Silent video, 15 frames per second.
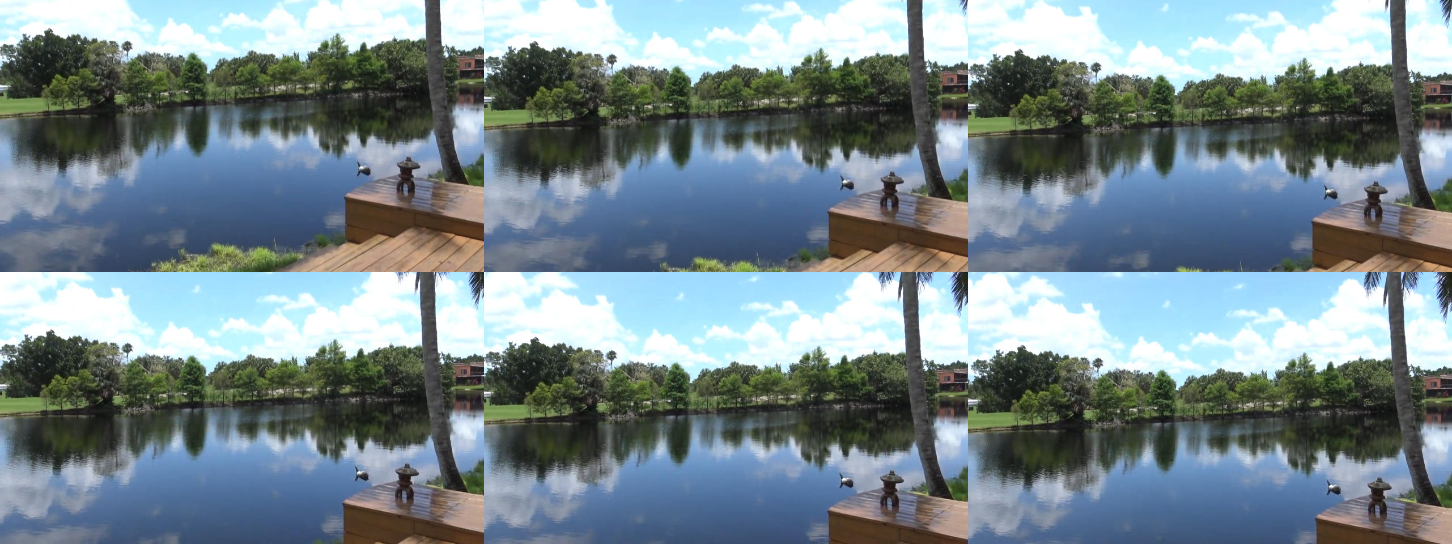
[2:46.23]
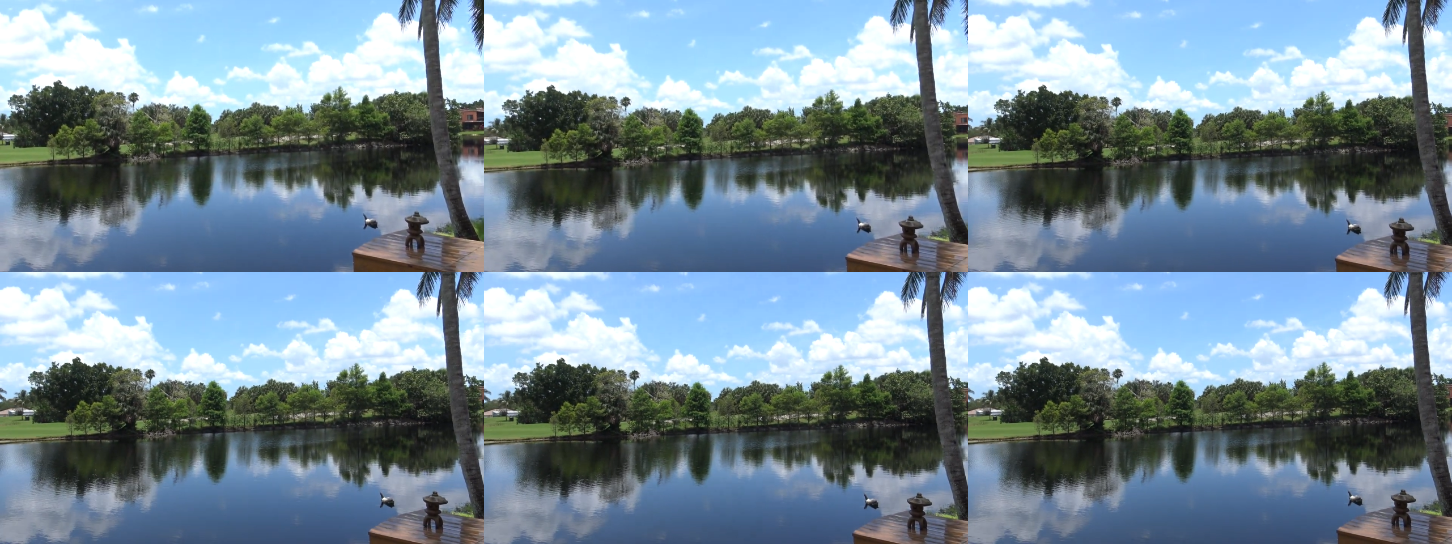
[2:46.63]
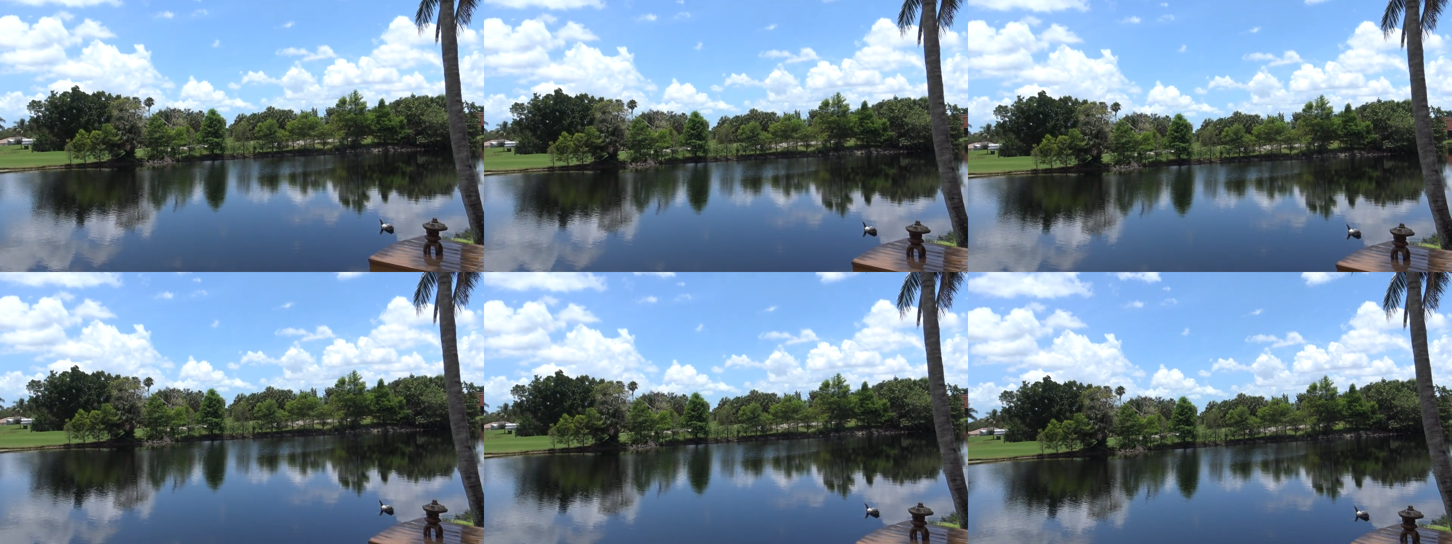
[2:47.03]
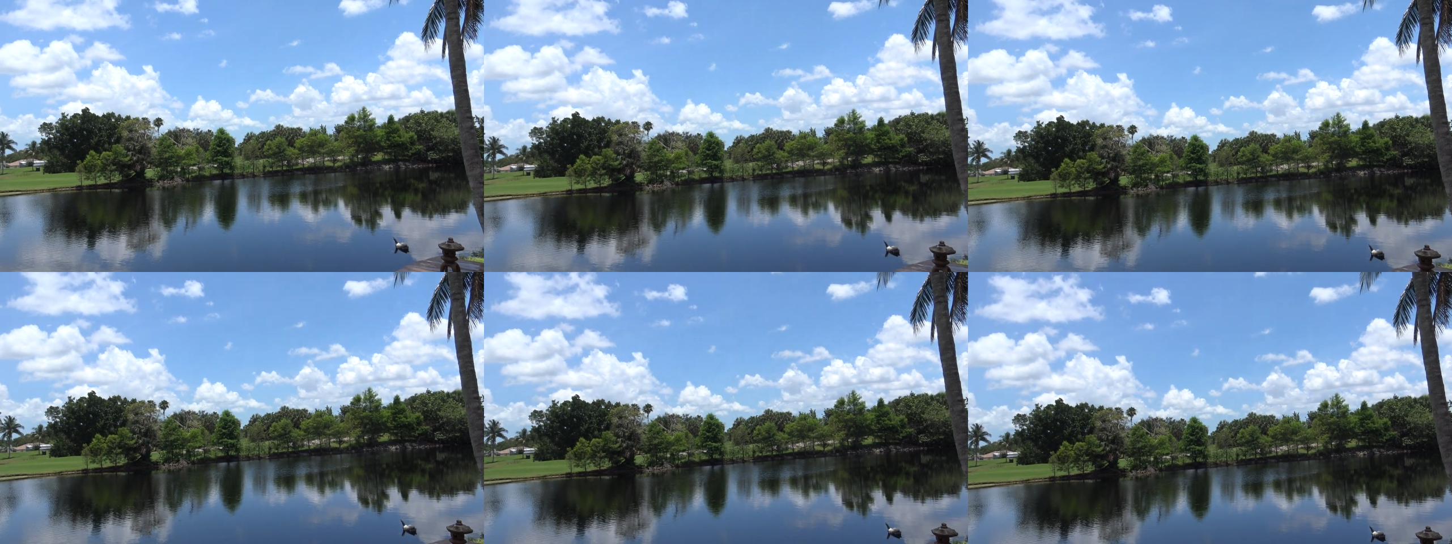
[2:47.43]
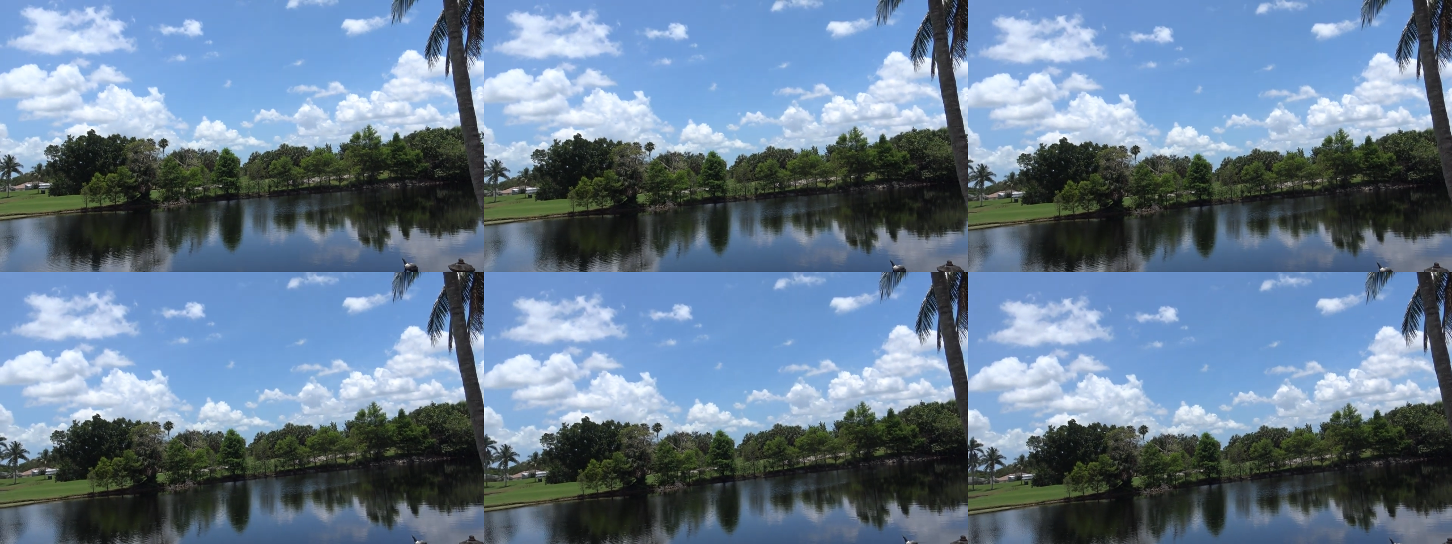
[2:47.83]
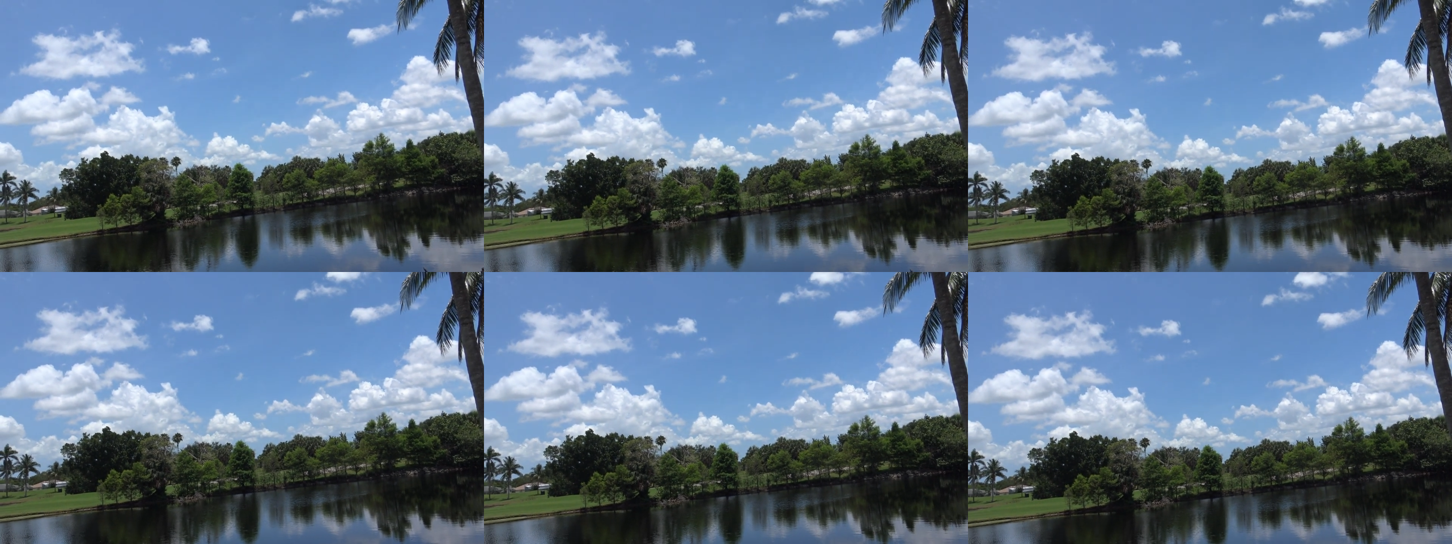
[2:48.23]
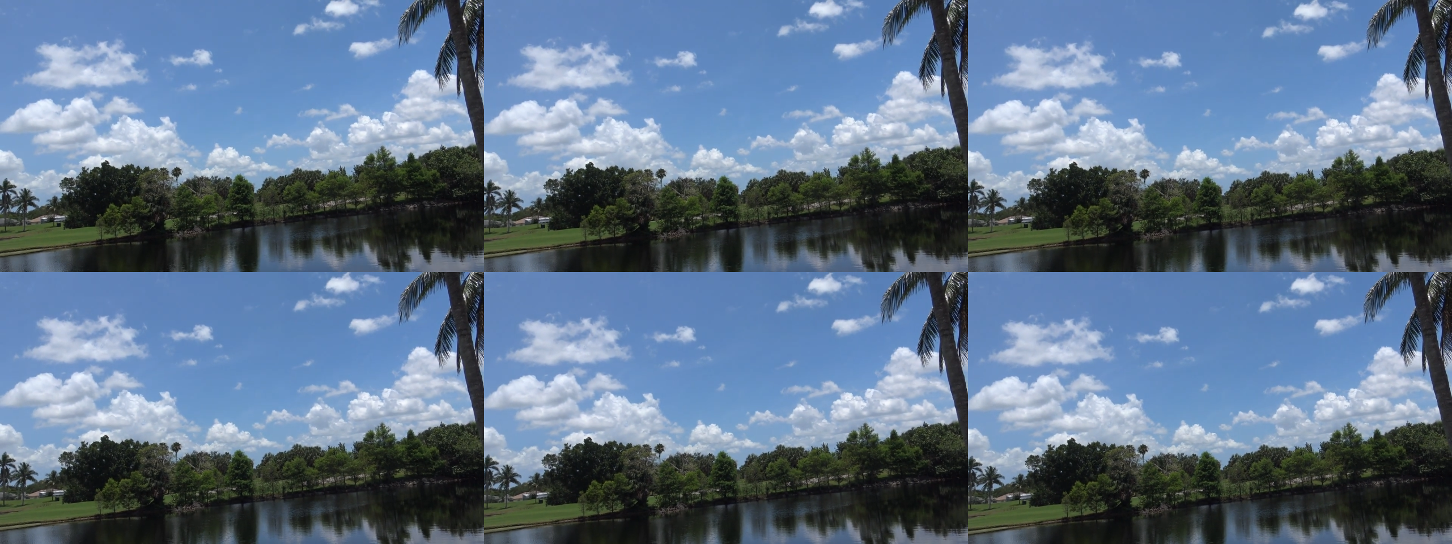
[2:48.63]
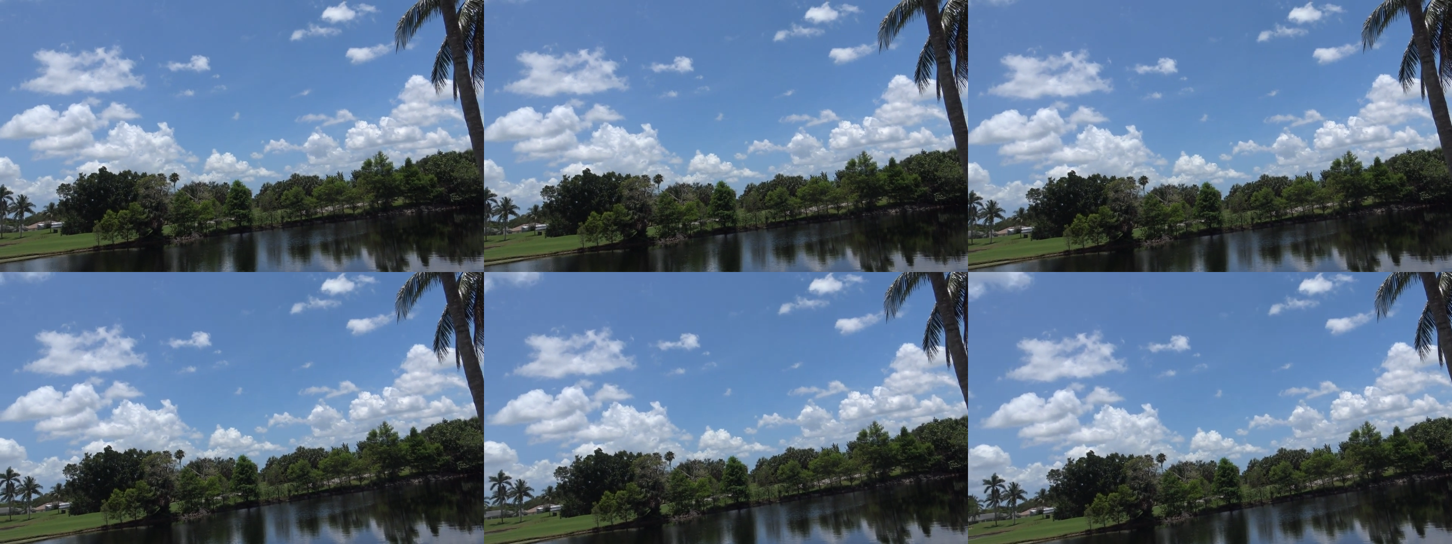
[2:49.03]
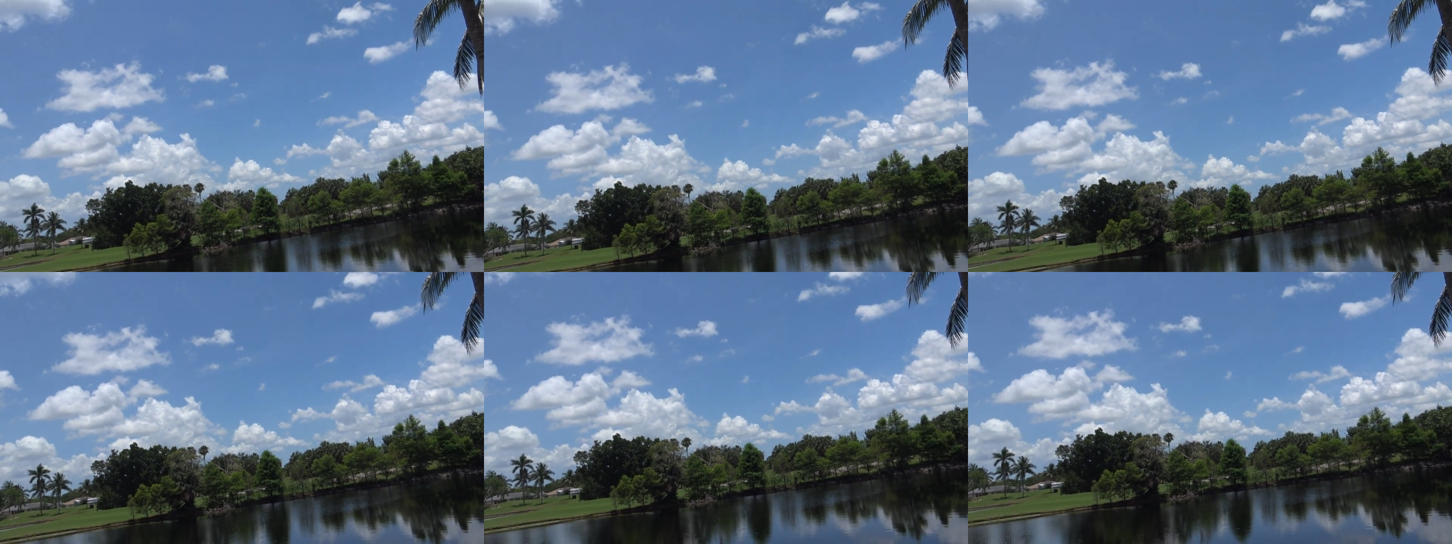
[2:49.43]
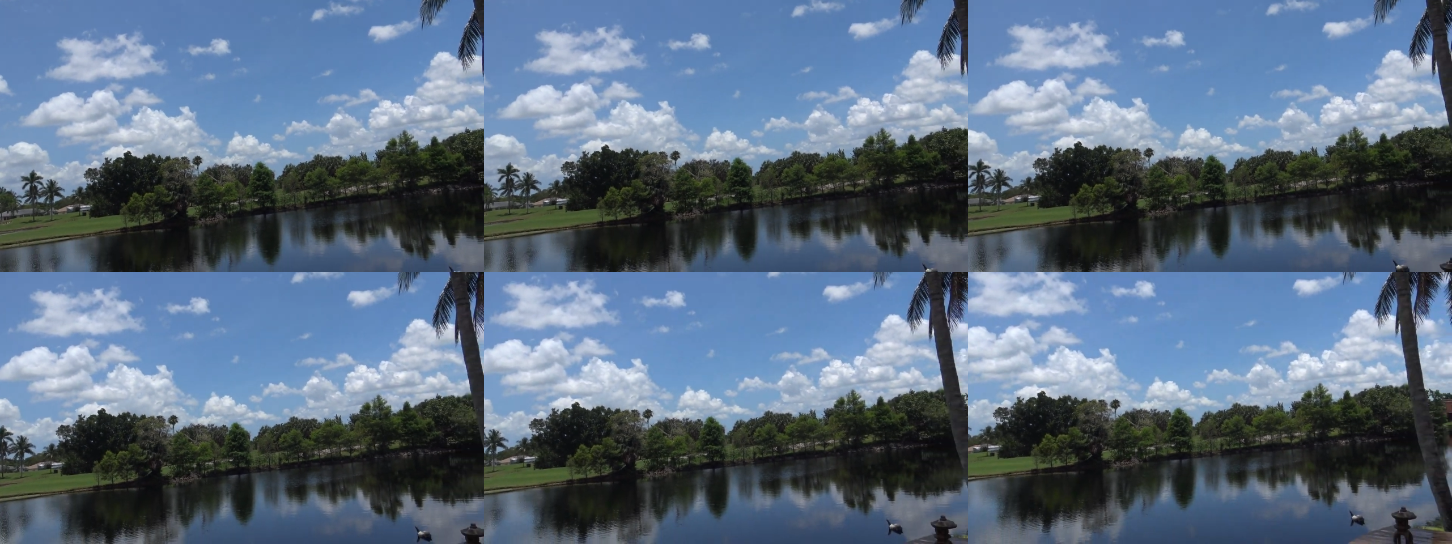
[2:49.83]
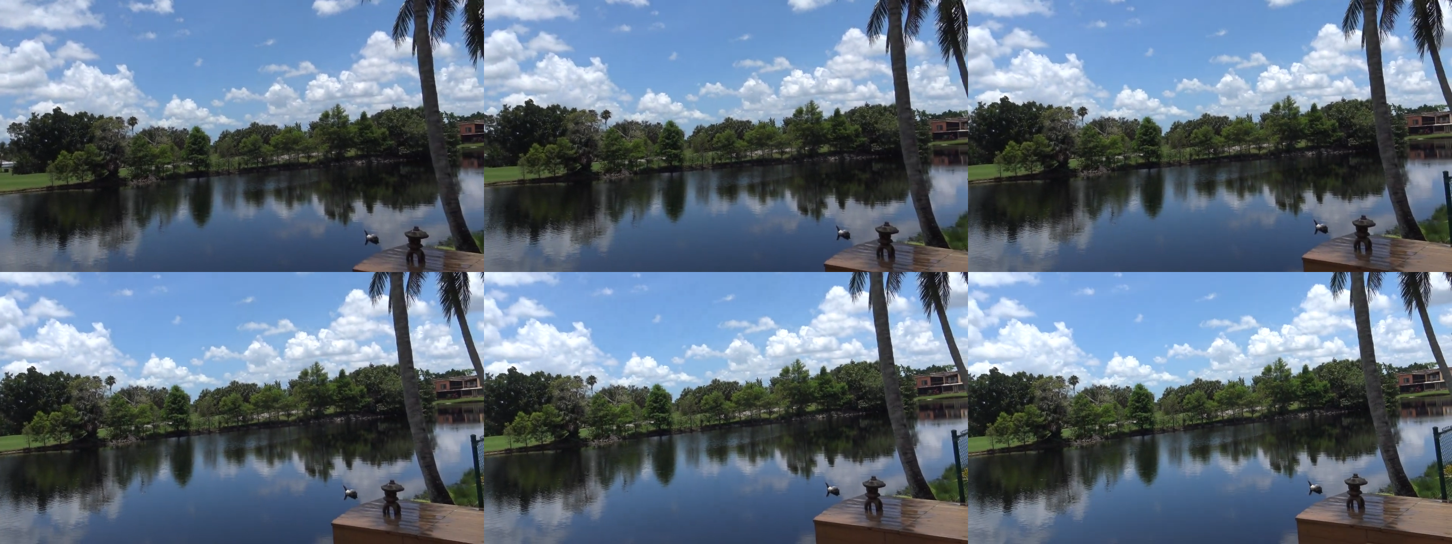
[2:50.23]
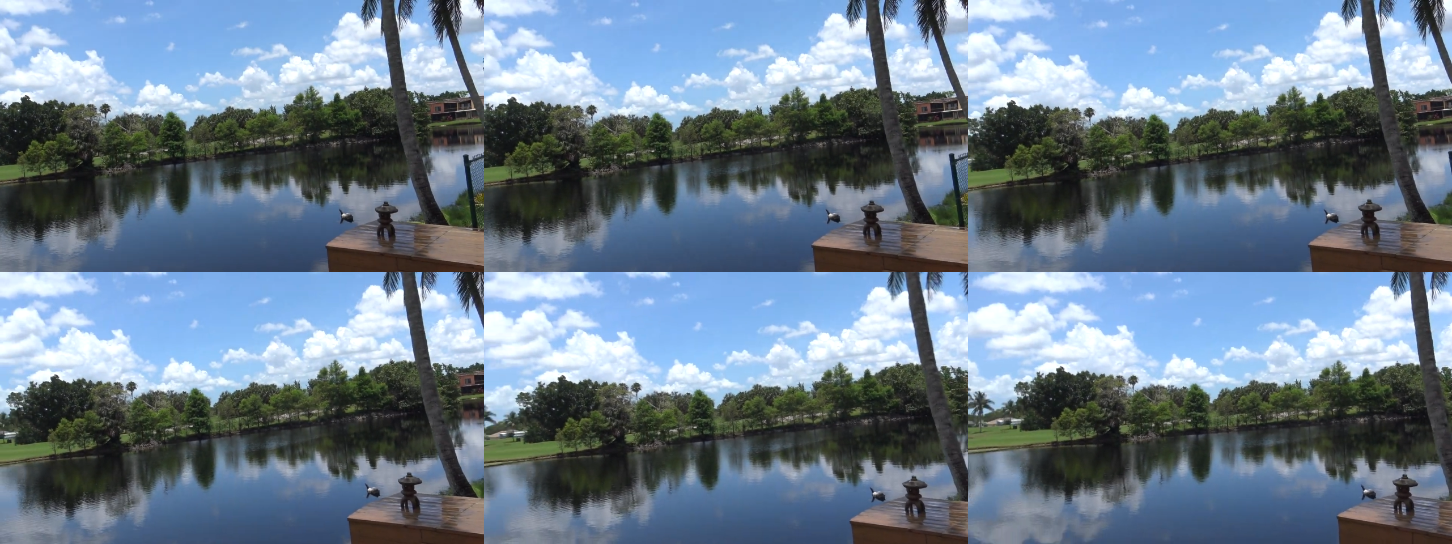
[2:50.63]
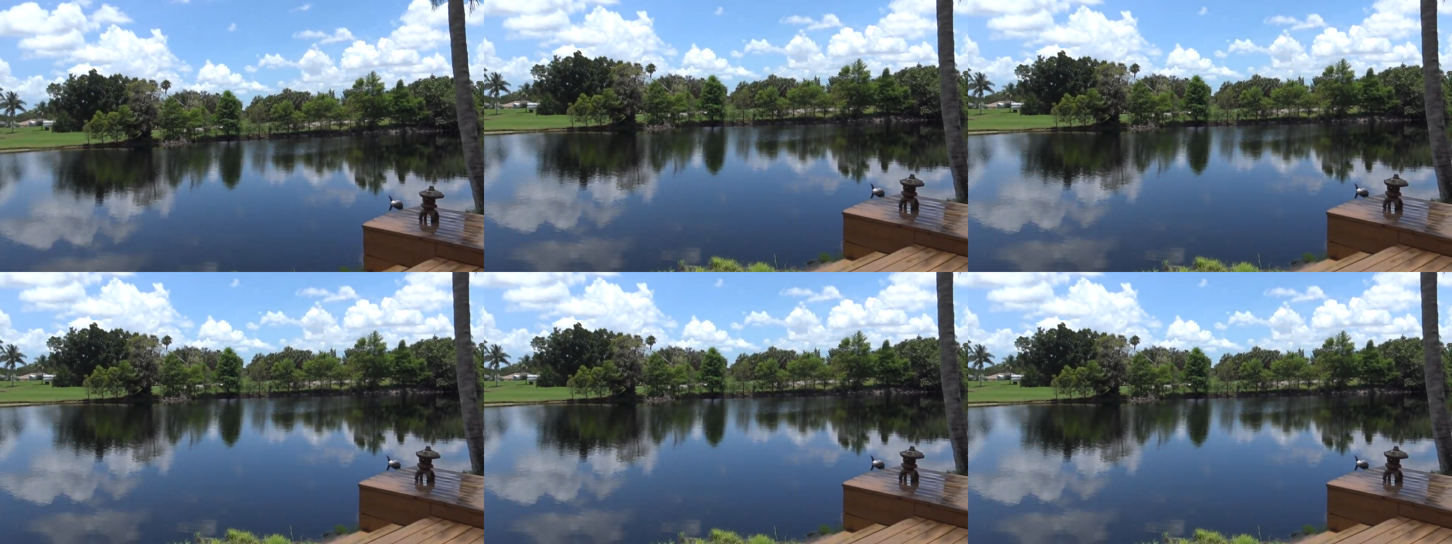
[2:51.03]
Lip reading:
[unreadable: no face in view]